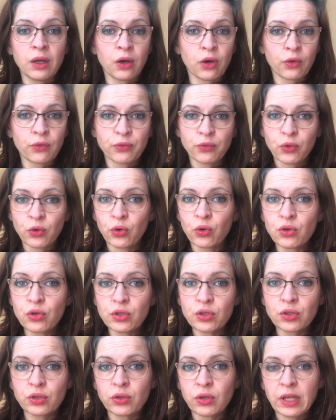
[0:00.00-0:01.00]
Of
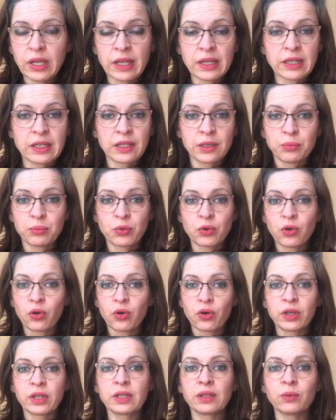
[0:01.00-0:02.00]
course, you can keep
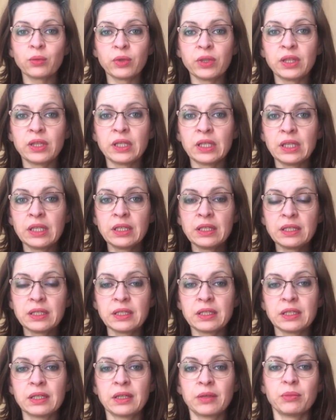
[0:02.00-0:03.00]
going with
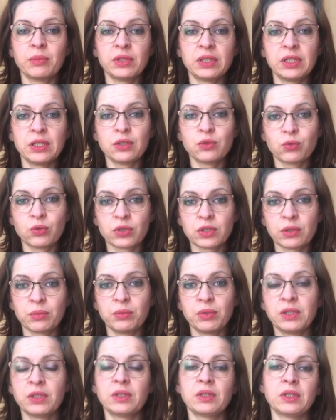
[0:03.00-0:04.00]
this, but this was a
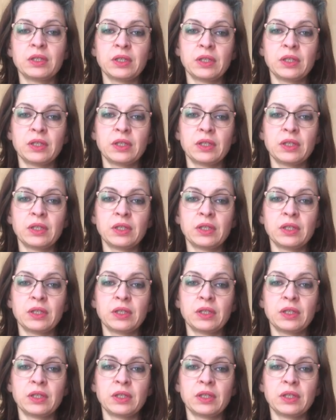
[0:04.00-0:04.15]
bit